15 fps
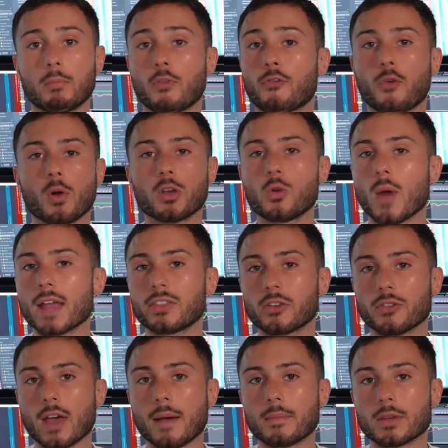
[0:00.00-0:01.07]
before you
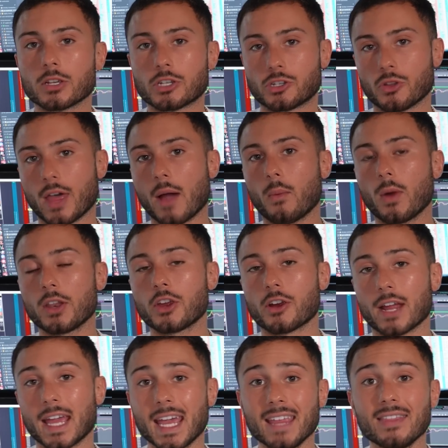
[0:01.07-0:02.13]
enter them so that when
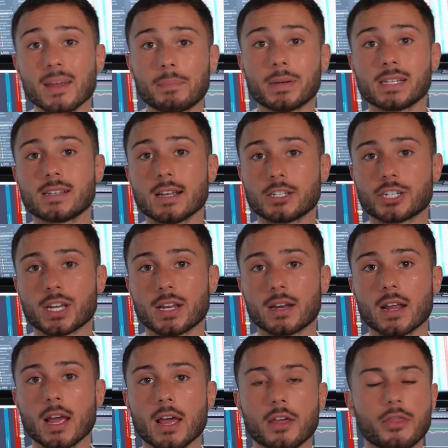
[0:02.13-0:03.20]
you're in the
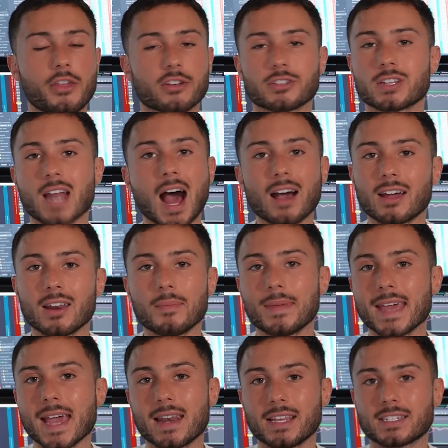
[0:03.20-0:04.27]
position, there's not gonna
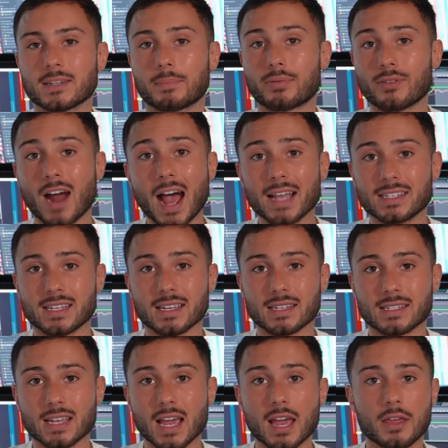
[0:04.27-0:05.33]
be any
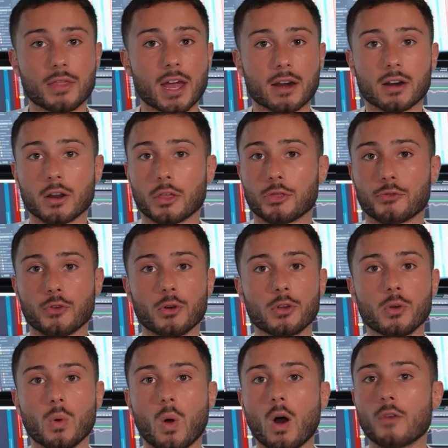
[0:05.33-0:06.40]
surprises that are gonna throw
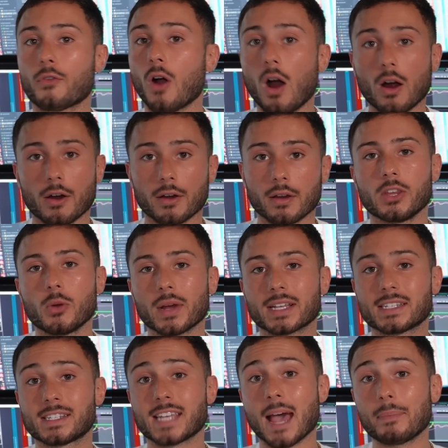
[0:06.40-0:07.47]
you off guard. You
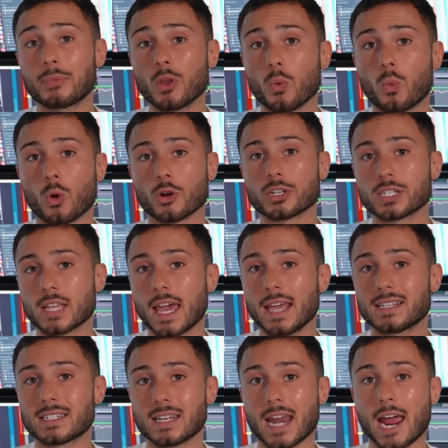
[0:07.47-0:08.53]
accept the worst
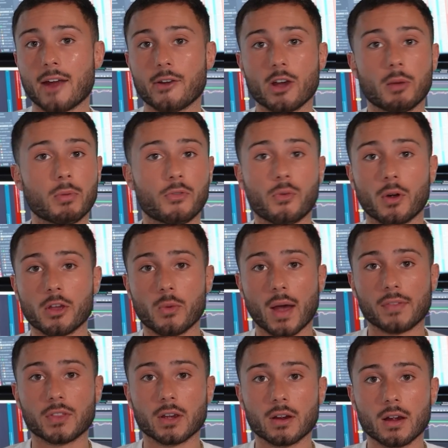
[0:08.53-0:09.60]
case scenario before you
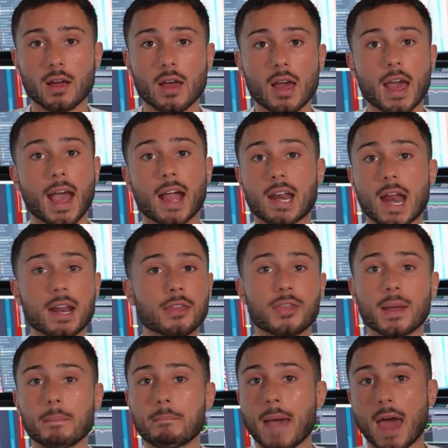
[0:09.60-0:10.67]
enter, and
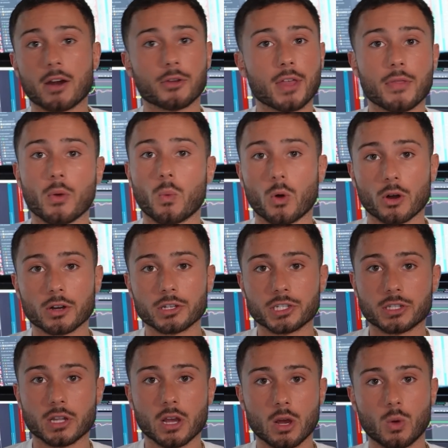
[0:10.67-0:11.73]
anything better than the
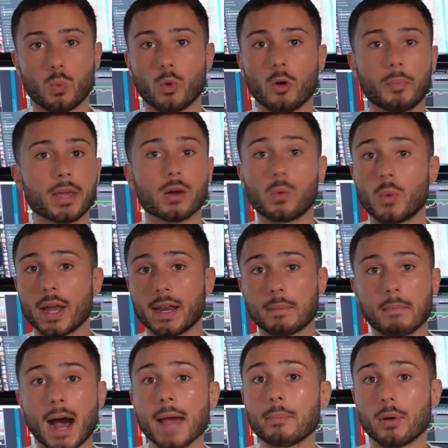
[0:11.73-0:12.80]
worst will be a win in
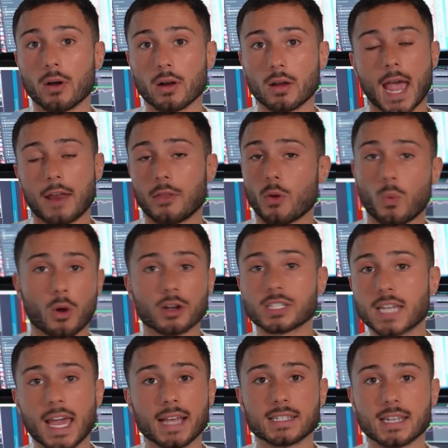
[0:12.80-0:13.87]
my book. And the
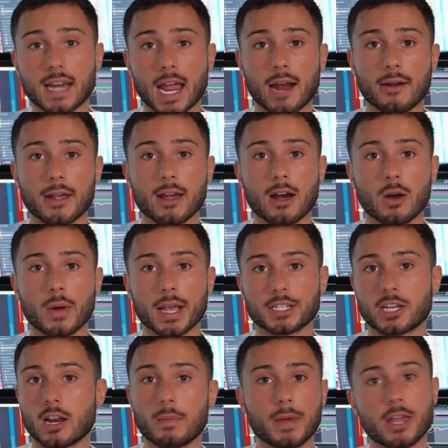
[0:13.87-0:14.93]
worst case scenario
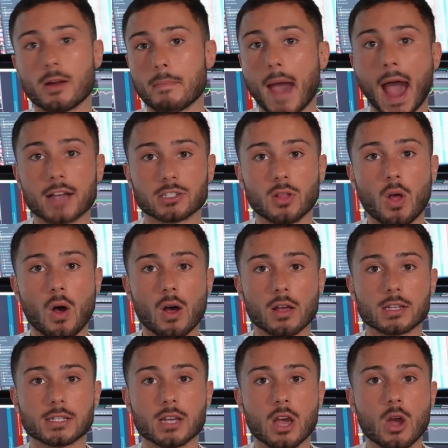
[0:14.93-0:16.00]
is going to be your max
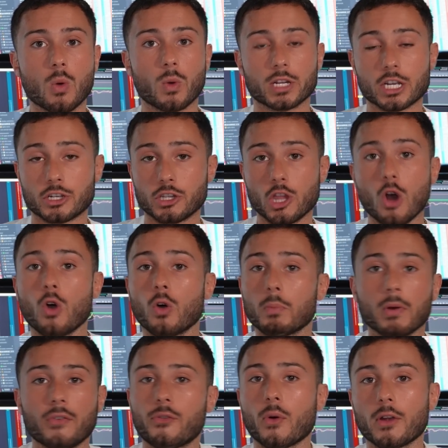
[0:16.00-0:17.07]
loss, which is known
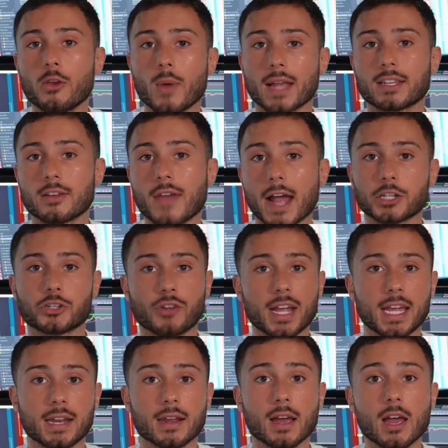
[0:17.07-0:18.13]
before you enter that
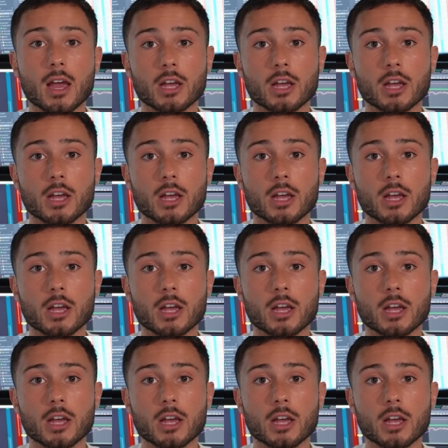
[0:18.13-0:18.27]
trade.